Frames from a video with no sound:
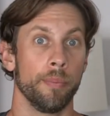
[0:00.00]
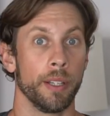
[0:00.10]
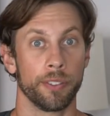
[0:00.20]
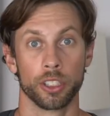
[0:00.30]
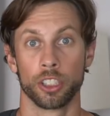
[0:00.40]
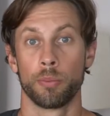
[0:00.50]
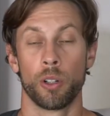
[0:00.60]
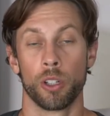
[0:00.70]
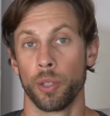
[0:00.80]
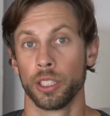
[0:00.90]
If it's a
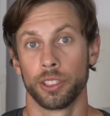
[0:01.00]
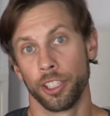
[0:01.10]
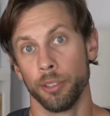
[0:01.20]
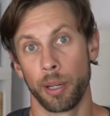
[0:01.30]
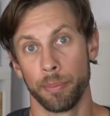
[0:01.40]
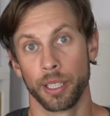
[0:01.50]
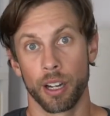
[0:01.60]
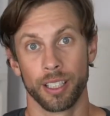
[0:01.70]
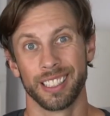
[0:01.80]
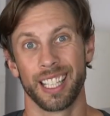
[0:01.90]
smaller restaurant, you might be
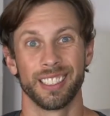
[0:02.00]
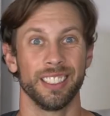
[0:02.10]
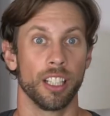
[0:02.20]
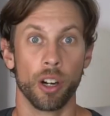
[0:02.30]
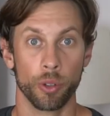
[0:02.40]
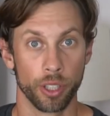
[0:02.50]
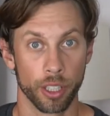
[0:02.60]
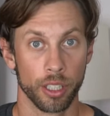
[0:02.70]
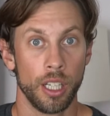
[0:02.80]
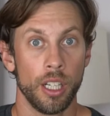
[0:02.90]
contacting the
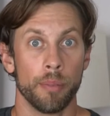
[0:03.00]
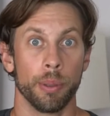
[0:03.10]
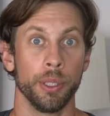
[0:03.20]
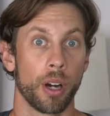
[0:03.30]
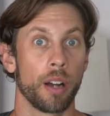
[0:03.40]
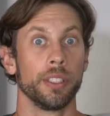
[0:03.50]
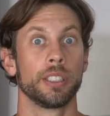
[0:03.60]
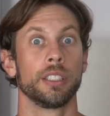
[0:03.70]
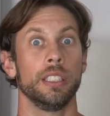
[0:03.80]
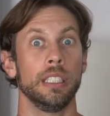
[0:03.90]
owner, but you
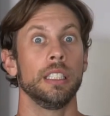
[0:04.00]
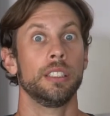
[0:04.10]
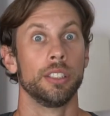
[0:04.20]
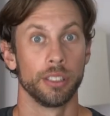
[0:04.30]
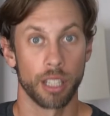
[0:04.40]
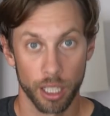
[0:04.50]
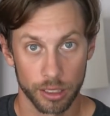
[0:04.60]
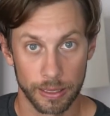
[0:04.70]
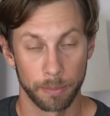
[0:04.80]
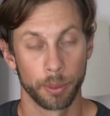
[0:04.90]
obviously need to talk
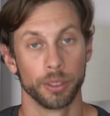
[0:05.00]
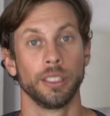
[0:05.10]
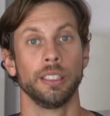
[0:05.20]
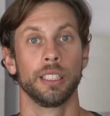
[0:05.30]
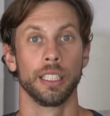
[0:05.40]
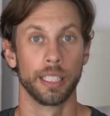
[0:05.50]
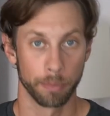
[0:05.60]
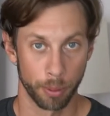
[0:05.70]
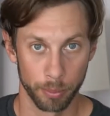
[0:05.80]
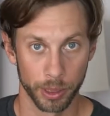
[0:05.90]
to that person to
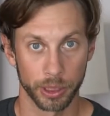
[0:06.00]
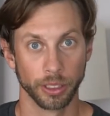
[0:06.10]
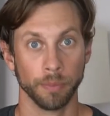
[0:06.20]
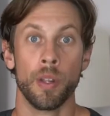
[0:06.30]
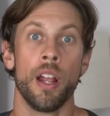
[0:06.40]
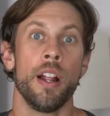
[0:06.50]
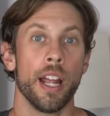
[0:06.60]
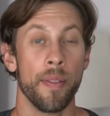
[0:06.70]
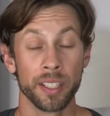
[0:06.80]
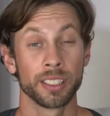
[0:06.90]
get permission.
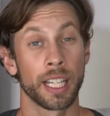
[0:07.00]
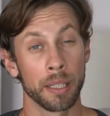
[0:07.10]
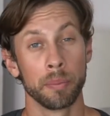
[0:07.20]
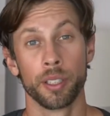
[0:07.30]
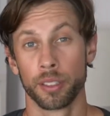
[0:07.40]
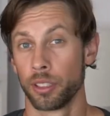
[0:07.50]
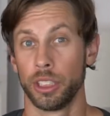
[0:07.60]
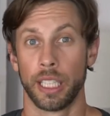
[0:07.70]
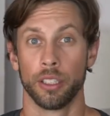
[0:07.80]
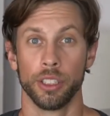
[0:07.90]
And this can be a little
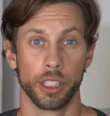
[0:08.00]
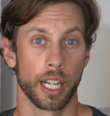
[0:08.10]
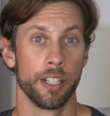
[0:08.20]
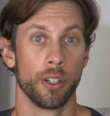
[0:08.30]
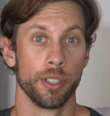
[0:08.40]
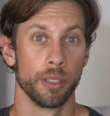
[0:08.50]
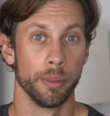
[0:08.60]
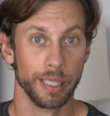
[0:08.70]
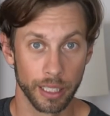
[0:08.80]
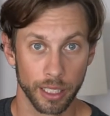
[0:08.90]
challenging. I know in the
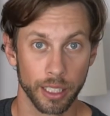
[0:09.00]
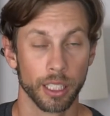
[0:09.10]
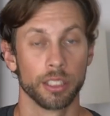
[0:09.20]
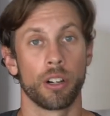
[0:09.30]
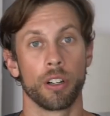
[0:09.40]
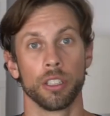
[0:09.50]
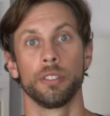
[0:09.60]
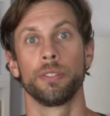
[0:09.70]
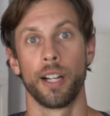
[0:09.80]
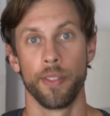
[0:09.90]
beginning, it's hard
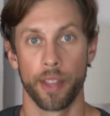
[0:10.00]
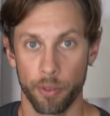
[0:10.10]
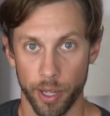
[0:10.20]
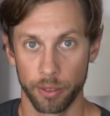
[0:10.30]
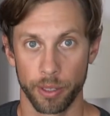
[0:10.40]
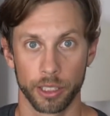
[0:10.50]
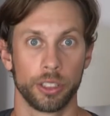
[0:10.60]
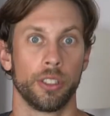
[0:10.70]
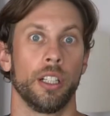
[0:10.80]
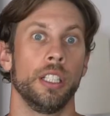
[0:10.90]
to find that right
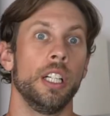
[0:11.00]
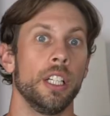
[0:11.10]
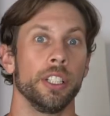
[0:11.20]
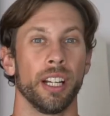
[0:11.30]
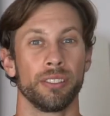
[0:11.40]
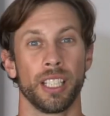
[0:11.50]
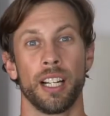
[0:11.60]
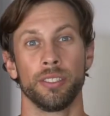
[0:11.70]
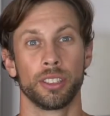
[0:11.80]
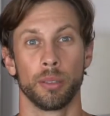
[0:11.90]
restaurant. You have to
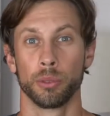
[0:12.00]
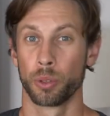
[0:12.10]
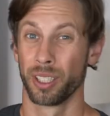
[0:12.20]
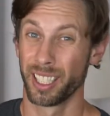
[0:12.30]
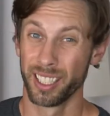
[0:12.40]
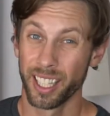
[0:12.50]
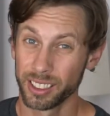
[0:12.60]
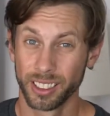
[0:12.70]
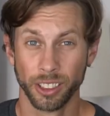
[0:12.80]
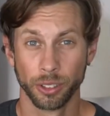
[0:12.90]
have some sort of
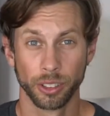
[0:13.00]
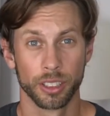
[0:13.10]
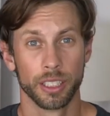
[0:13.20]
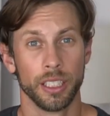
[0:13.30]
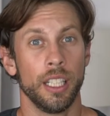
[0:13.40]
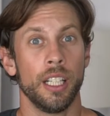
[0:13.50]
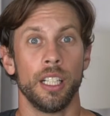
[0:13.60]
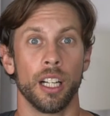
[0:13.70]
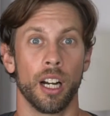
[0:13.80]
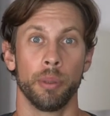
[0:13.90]
connection usually,
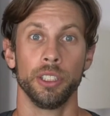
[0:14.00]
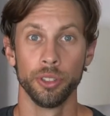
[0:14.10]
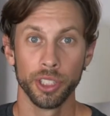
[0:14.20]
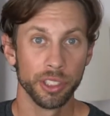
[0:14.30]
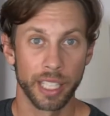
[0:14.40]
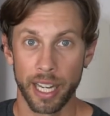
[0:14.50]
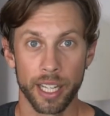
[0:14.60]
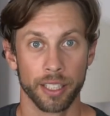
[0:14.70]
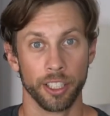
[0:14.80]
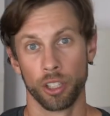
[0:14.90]
but do what you
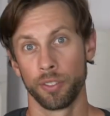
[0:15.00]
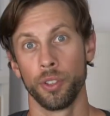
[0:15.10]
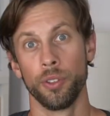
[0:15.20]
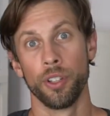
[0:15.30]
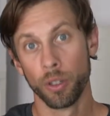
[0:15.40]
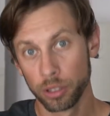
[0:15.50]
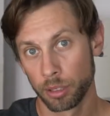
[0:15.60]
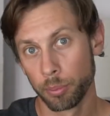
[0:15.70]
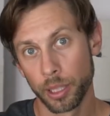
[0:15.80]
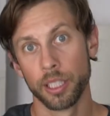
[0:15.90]
can. You know, if you knows
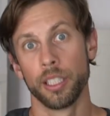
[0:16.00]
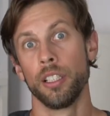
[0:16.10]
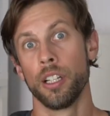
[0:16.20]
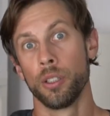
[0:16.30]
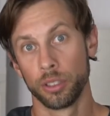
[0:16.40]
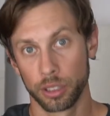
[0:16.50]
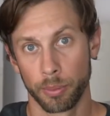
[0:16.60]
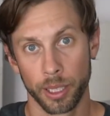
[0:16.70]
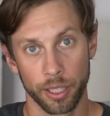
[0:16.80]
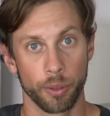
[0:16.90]
somebody
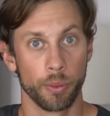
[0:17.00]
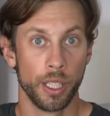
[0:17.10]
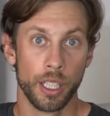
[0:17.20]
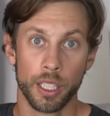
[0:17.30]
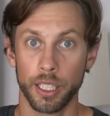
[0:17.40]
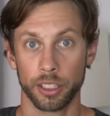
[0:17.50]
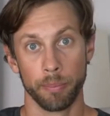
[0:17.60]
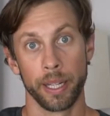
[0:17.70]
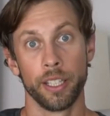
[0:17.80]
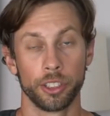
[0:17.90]
that is a
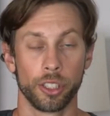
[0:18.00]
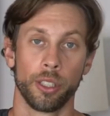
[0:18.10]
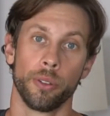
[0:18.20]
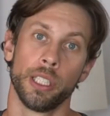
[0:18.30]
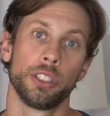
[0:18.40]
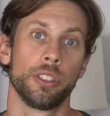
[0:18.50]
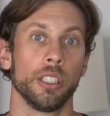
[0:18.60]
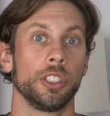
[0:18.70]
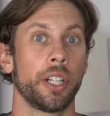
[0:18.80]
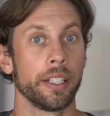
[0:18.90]
manager at a
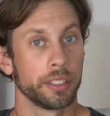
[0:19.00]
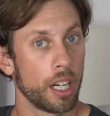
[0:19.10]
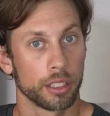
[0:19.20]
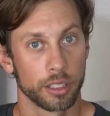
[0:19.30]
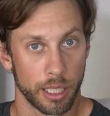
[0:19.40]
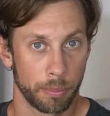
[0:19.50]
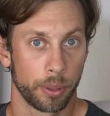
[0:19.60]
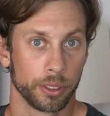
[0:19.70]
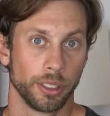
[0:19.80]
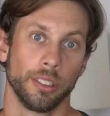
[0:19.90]
restaurant, try to talk to that
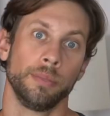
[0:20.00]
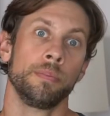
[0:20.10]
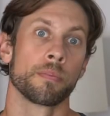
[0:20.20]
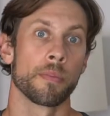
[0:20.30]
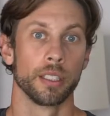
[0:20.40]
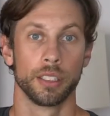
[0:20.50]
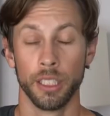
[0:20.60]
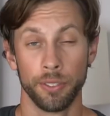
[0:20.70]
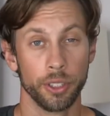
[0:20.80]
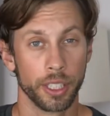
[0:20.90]
person.
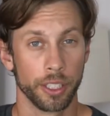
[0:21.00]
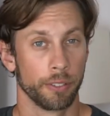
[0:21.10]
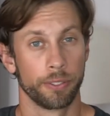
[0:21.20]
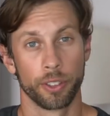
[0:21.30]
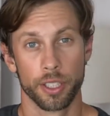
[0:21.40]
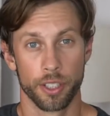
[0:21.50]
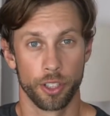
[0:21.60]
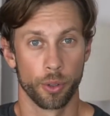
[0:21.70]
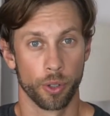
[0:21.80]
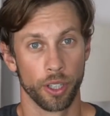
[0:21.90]
See if you can get your foot in the
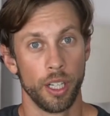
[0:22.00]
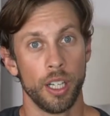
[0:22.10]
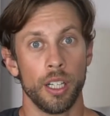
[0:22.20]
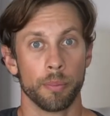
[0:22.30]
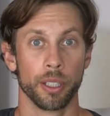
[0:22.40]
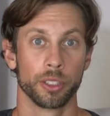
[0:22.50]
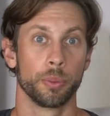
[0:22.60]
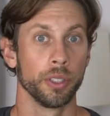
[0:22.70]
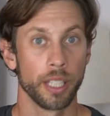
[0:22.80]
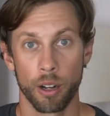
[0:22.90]
door, but it's
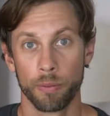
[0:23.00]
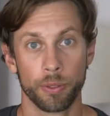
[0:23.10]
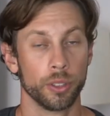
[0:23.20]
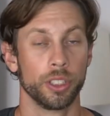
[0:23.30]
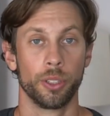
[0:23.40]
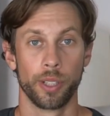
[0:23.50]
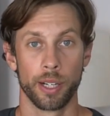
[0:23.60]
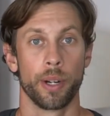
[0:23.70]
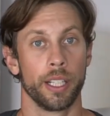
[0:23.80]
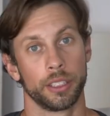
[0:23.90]
really helpful. It's a
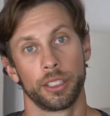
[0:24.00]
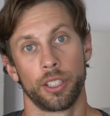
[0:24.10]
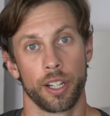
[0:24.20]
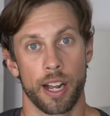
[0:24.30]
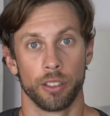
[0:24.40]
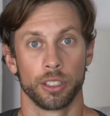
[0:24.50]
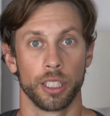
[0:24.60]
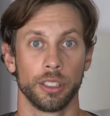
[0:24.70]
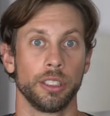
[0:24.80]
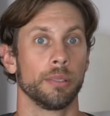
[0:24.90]
great way to start out. So
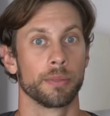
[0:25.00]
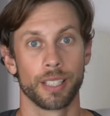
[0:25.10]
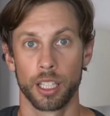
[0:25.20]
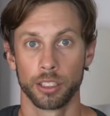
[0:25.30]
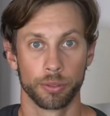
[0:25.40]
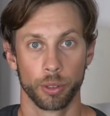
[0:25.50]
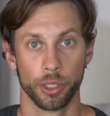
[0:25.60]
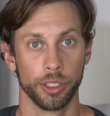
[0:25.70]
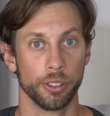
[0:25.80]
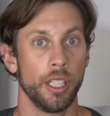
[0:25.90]
that's just some thoughts for
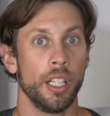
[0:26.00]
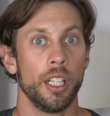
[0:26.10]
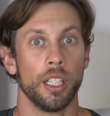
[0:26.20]
you.